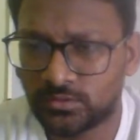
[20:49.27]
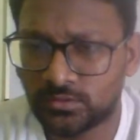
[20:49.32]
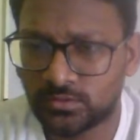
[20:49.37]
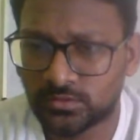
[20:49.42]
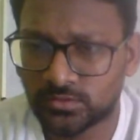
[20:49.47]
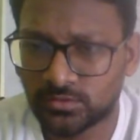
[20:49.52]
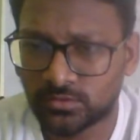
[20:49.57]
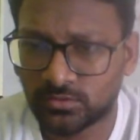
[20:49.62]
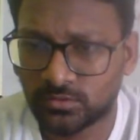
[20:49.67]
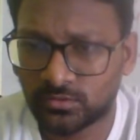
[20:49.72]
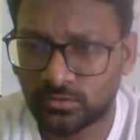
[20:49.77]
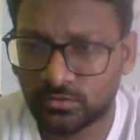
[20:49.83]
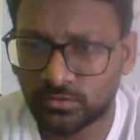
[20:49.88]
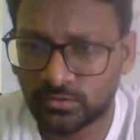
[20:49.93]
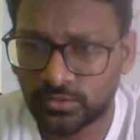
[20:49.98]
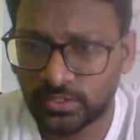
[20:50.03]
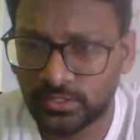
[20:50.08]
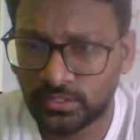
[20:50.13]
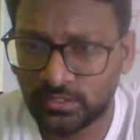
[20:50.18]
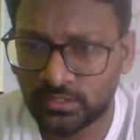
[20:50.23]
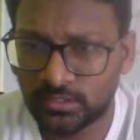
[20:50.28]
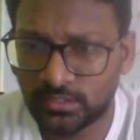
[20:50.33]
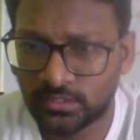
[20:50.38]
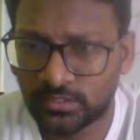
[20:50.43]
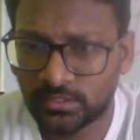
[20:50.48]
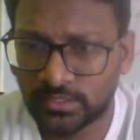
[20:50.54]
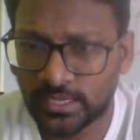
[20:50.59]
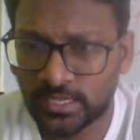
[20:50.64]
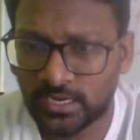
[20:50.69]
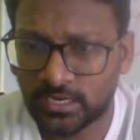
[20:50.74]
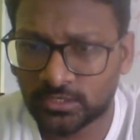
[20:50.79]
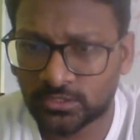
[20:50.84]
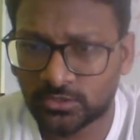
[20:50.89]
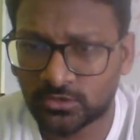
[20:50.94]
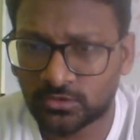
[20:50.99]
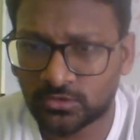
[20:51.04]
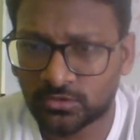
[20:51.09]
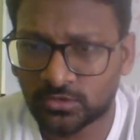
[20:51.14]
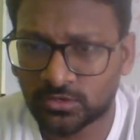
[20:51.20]
So in
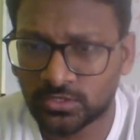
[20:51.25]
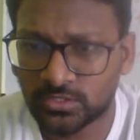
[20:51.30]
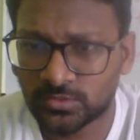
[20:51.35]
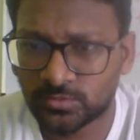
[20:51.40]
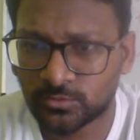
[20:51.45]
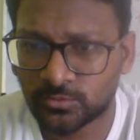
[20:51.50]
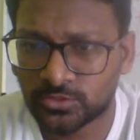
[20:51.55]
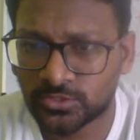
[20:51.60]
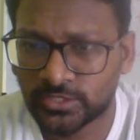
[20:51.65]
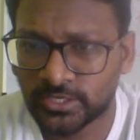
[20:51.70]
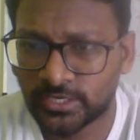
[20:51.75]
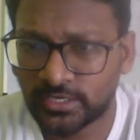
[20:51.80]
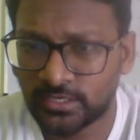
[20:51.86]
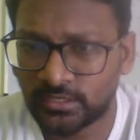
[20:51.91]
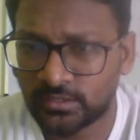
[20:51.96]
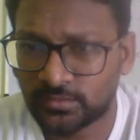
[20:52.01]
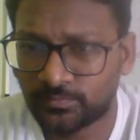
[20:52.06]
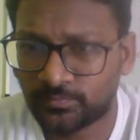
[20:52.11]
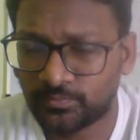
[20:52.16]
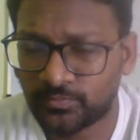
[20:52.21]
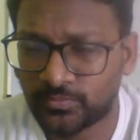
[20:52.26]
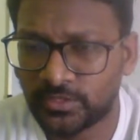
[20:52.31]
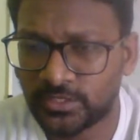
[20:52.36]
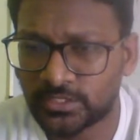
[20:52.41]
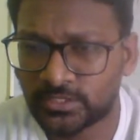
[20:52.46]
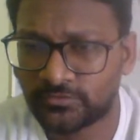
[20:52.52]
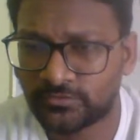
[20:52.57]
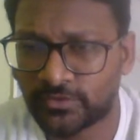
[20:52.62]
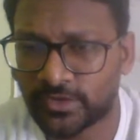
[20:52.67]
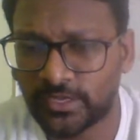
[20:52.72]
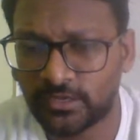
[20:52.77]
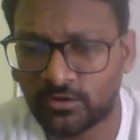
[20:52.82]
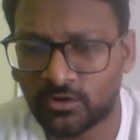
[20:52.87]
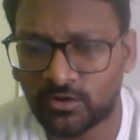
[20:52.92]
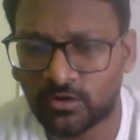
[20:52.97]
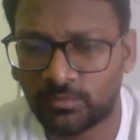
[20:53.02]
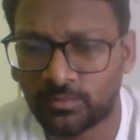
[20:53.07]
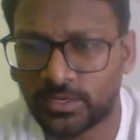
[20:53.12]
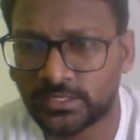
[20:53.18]
electron transport chain, these 5
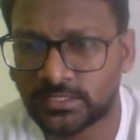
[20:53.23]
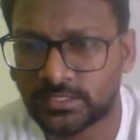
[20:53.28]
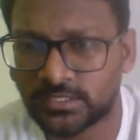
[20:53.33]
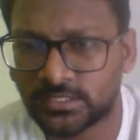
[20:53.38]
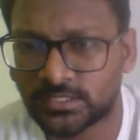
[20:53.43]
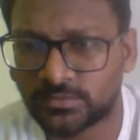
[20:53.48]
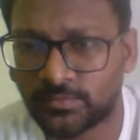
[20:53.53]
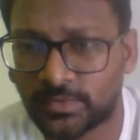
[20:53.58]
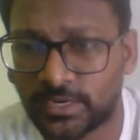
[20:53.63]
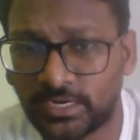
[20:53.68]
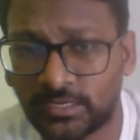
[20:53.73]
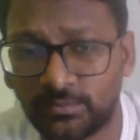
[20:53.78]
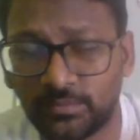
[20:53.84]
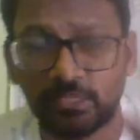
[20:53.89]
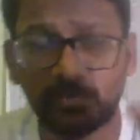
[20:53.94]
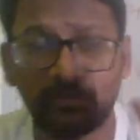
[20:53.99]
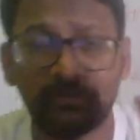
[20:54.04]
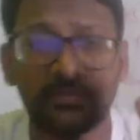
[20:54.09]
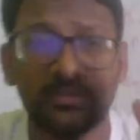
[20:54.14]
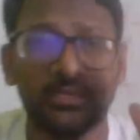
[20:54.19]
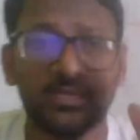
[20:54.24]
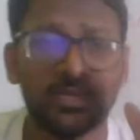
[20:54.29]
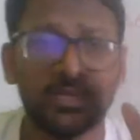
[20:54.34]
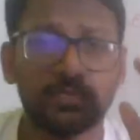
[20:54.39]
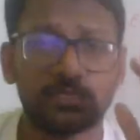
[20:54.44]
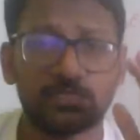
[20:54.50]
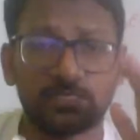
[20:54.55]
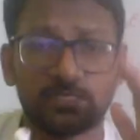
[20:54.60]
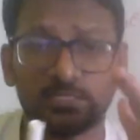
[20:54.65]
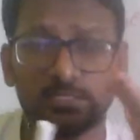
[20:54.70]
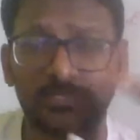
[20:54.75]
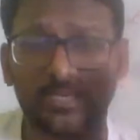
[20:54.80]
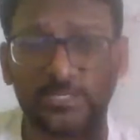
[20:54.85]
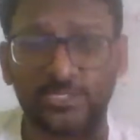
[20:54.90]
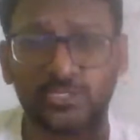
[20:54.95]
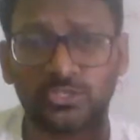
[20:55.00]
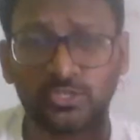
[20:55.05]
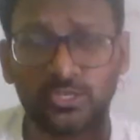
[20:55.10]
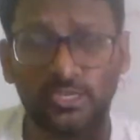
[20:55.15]
complexes might be given as a
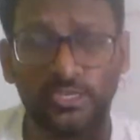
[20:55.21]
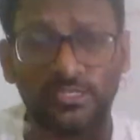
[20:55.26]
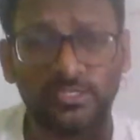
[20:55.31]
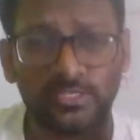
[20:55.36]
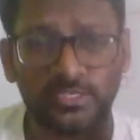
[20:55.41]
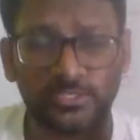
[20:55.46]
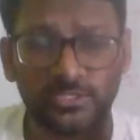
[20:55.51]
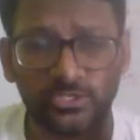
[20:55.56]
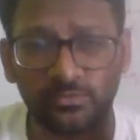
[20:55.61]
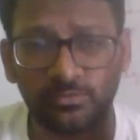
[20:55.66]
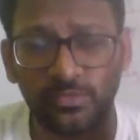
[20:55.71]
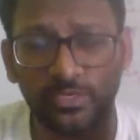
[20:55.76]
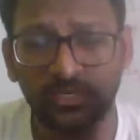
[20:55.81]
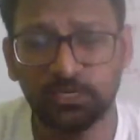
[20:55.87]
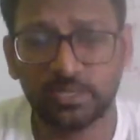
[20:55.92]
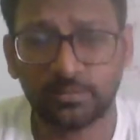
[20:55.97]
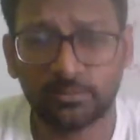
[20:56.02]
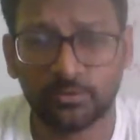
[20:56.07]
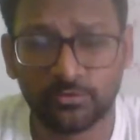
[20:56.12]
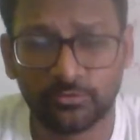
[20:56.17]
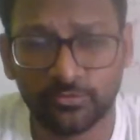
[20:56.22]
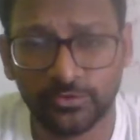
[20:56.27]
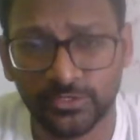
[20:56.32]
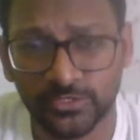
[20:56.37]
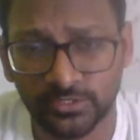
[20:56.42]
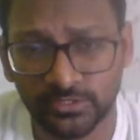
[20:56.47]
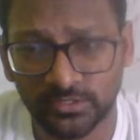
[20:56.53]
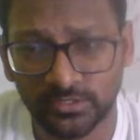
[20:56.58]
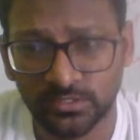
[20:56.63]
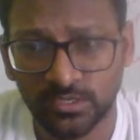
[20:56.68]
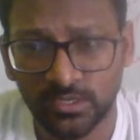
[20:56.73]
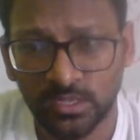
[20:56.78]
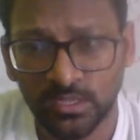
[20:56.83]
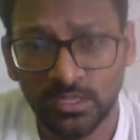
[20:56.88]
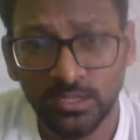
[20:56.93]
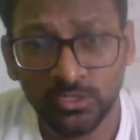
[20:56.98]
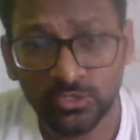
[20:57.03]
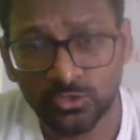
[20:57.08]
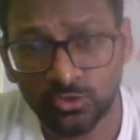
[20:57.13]
section A and section B type of question.
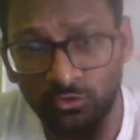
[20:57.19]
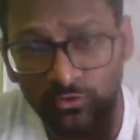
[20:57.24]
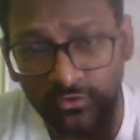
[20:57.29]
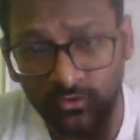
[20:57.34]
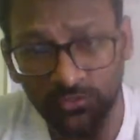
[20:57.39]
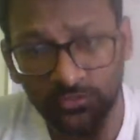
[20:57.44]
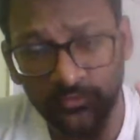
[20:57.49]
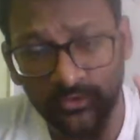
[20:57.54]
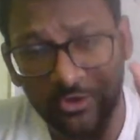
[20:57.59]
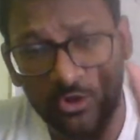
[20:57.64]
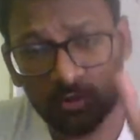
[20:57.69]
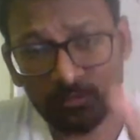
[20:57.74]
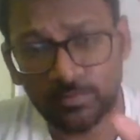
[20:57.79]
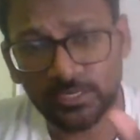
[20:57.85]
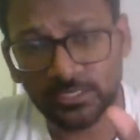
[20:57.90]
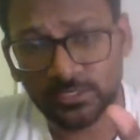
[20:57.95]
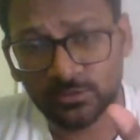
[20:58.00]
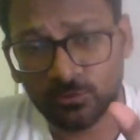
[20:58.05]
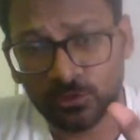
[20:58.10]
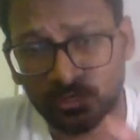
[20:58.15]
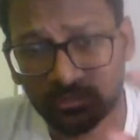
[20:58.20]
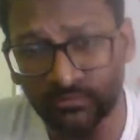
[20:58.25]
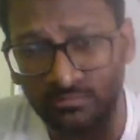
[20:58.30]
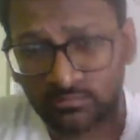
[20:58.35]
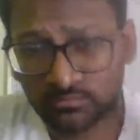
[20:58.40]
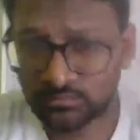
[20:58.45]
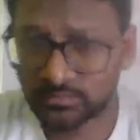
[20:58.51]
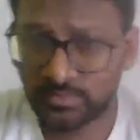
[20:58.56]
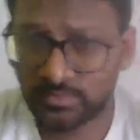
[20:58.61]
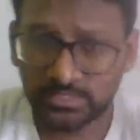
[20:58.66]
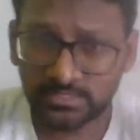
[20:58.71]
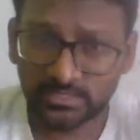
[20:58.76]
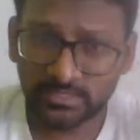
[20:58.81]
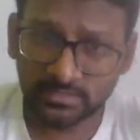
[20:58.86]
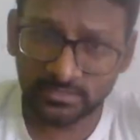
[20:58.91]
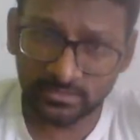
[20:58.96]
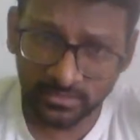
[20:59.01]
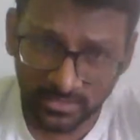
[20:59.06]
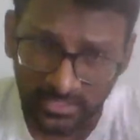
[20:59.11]
So complex 1,
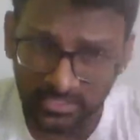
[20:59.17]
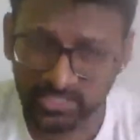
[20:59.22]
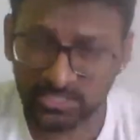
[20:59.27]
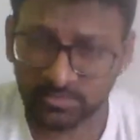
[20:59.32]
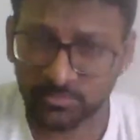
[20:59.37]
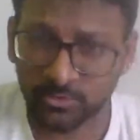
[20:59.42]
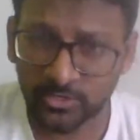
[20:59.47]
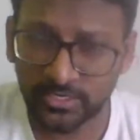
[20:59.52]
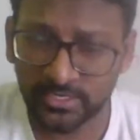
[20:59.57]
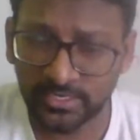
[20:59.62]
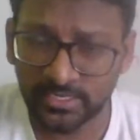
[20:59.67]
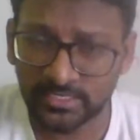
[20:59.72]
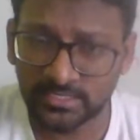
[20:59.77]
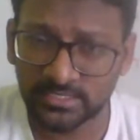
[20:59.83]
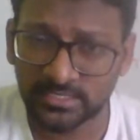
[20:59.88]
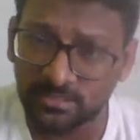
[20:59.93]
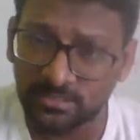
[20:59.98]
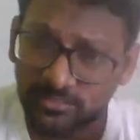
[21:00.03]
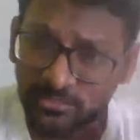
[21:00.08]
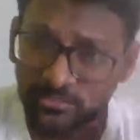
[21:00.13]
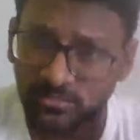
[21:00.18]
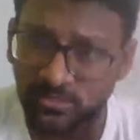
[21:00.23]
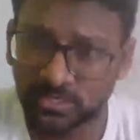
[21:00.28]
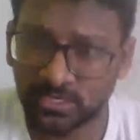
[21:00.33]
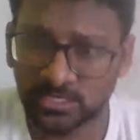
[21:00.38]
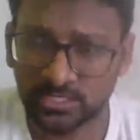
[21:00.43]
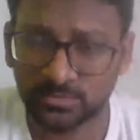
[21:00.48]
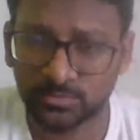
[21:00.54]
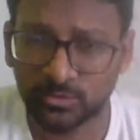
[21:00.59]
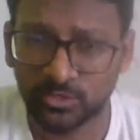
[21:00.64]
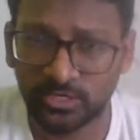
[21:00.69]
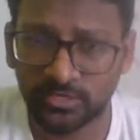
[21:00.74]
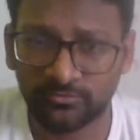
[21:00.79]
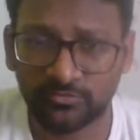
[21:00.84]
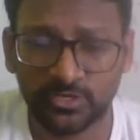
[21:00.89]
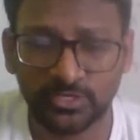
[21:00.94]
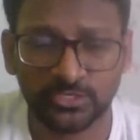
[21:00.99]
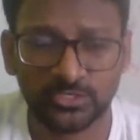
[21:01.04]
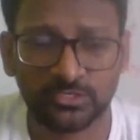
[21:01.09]
the corresponding enzymes or corresponding
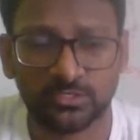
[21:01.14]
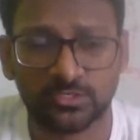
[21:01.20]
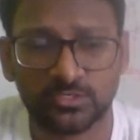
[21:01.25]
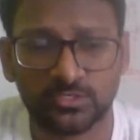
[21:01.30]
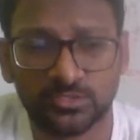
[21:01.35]
functions.